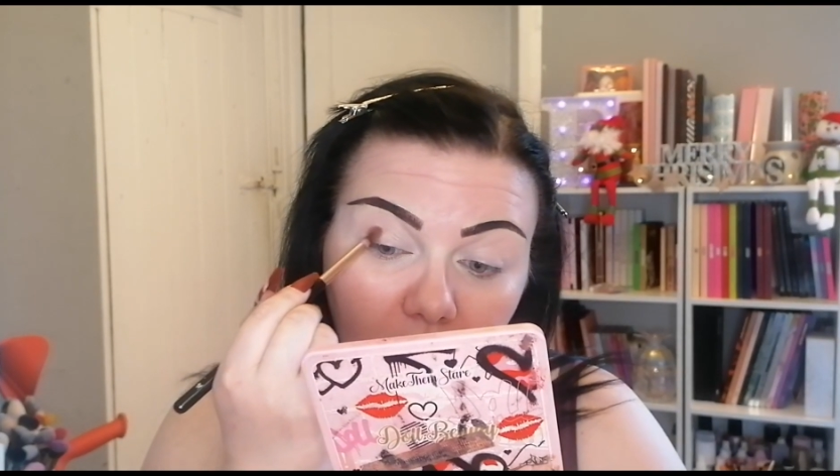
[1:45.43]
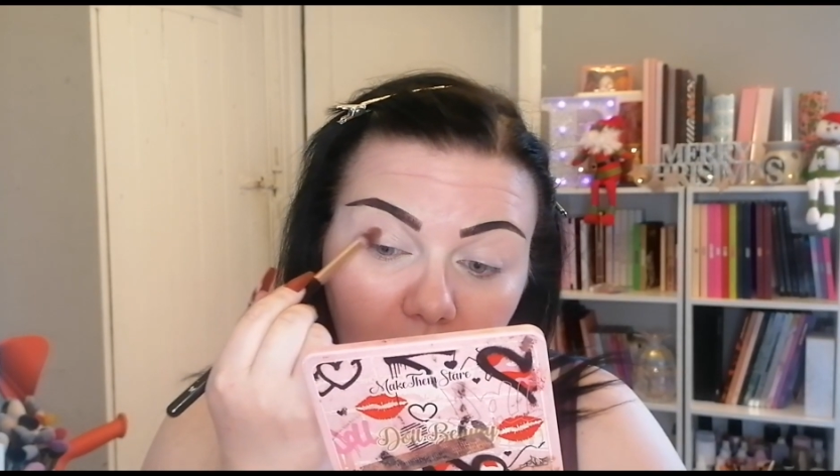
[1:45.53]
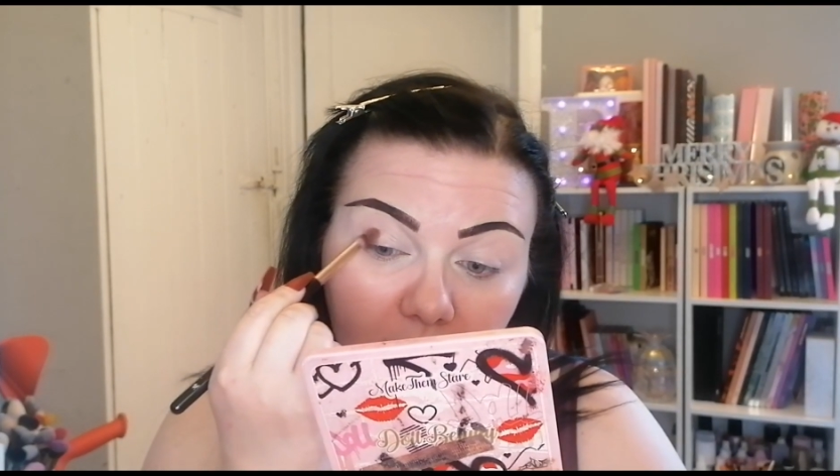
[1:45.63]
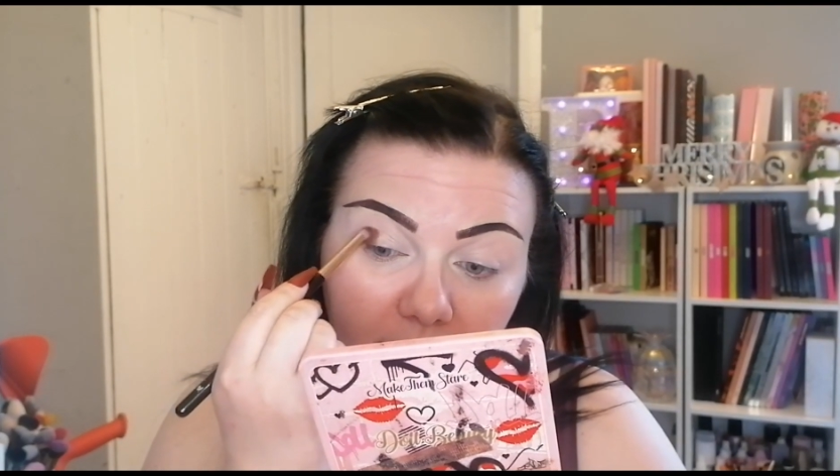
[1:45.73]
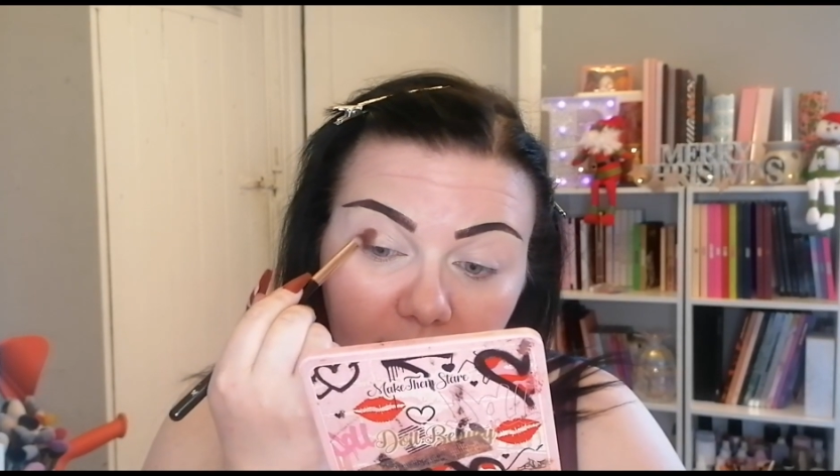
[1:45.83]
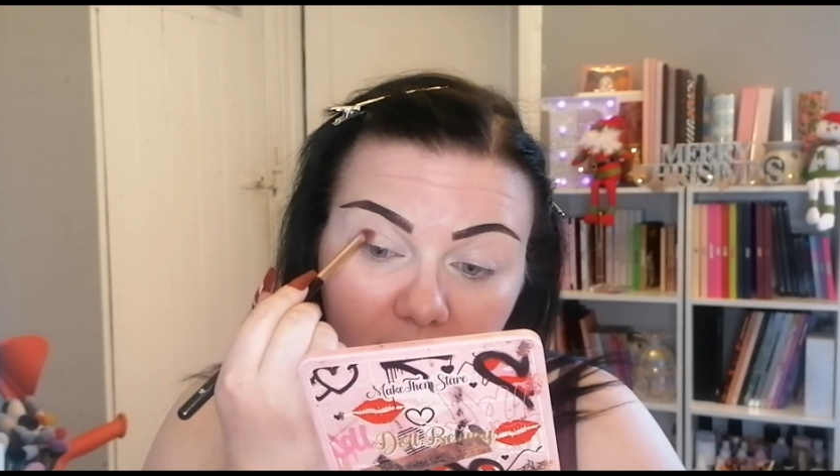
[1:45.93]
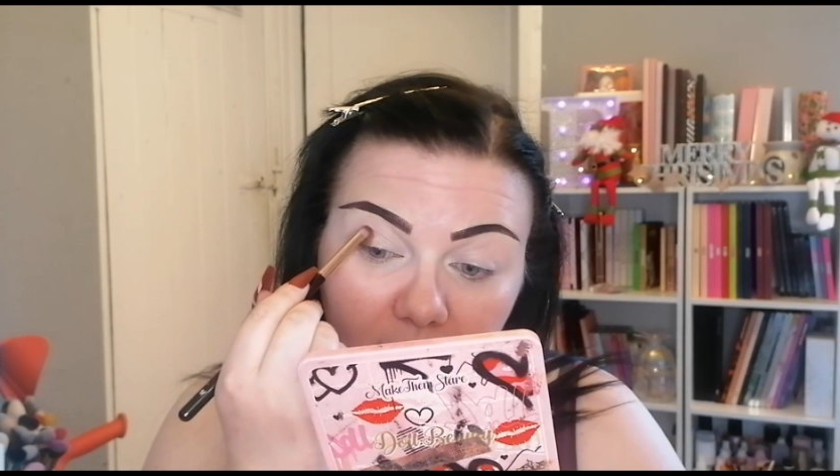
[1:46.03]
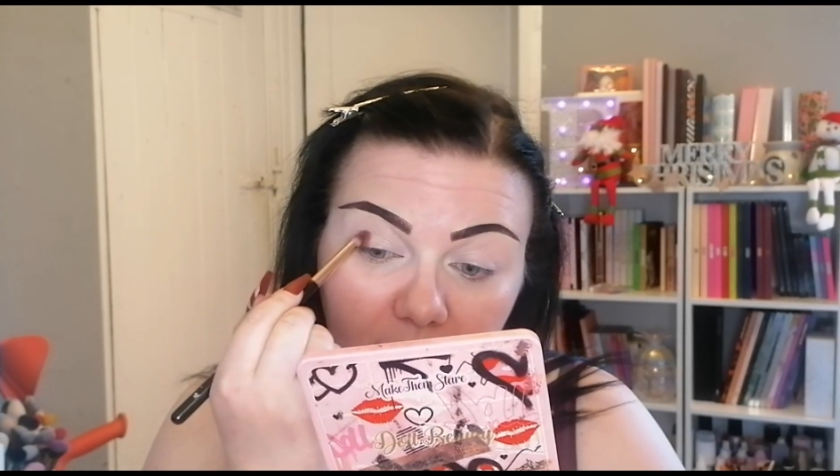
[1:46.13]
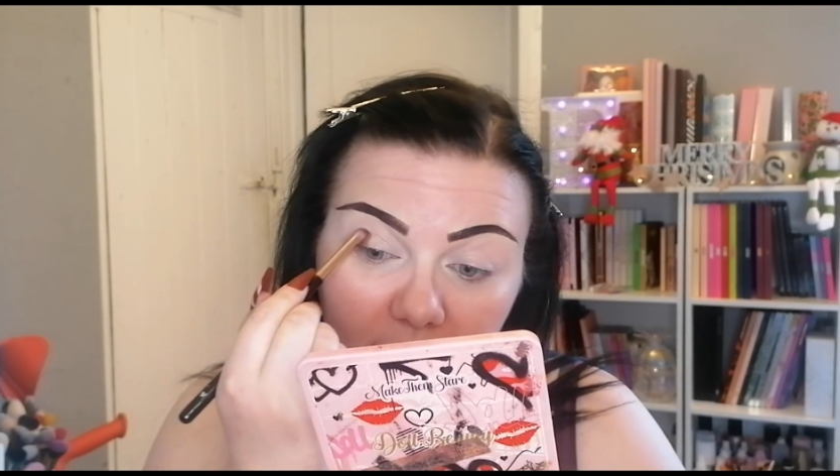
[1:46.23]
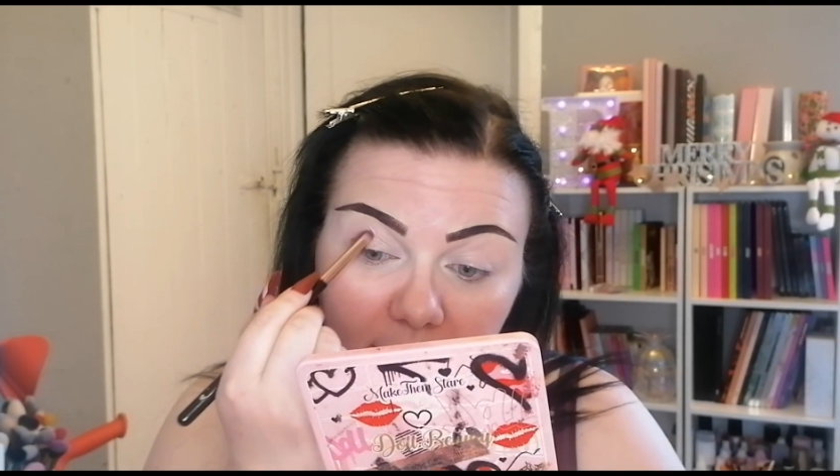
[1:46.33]
I
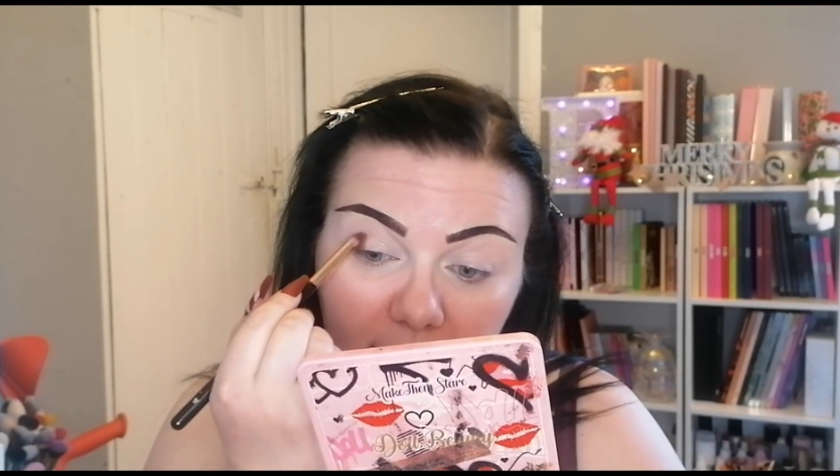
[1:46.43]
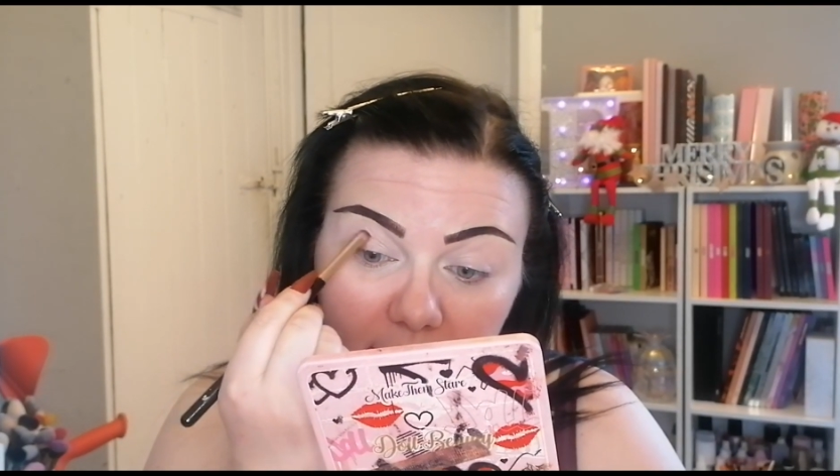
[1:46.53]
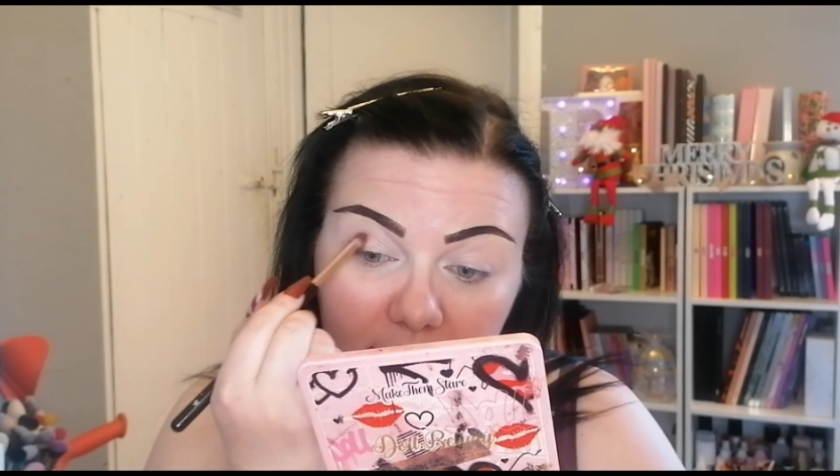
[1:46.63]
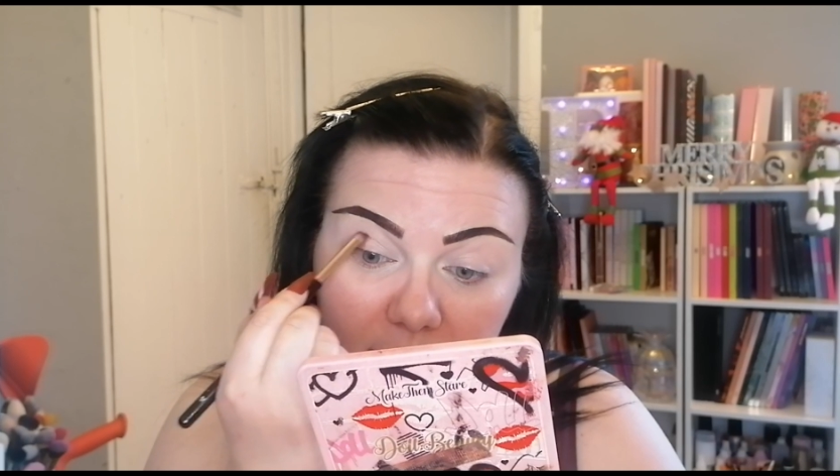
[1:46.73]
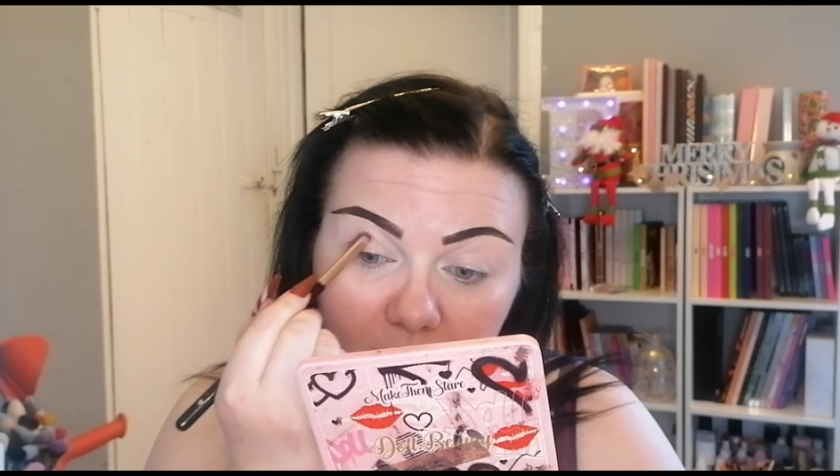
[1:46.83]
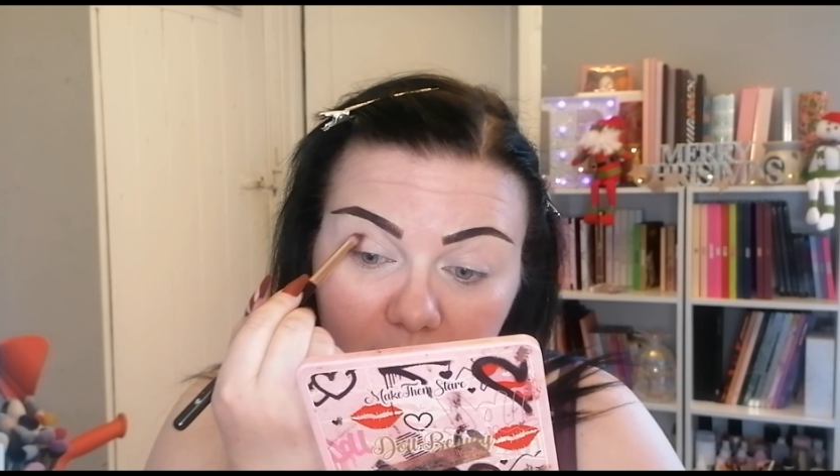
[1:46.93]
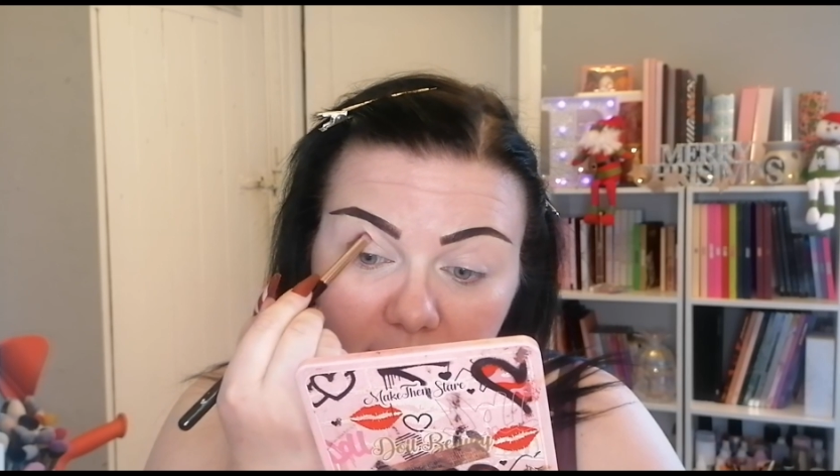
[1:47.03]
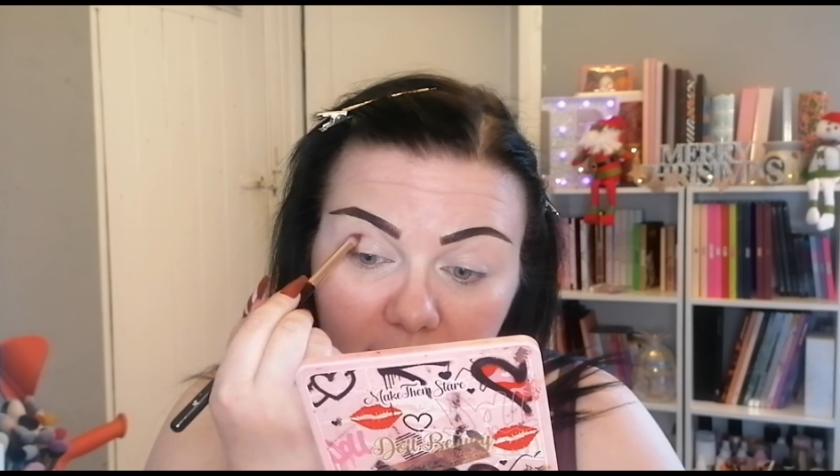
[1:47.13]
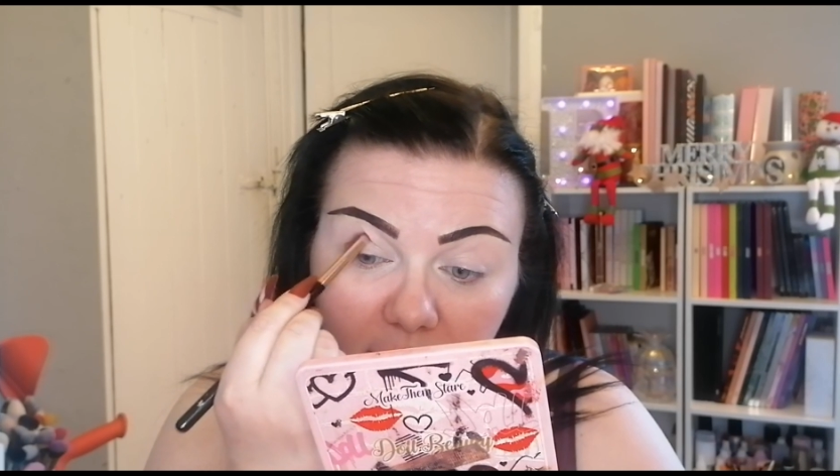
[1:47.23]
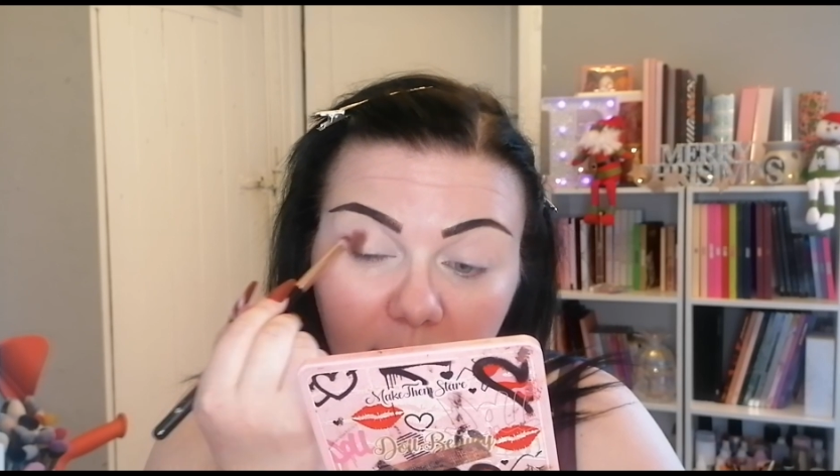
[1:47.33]
haven't played with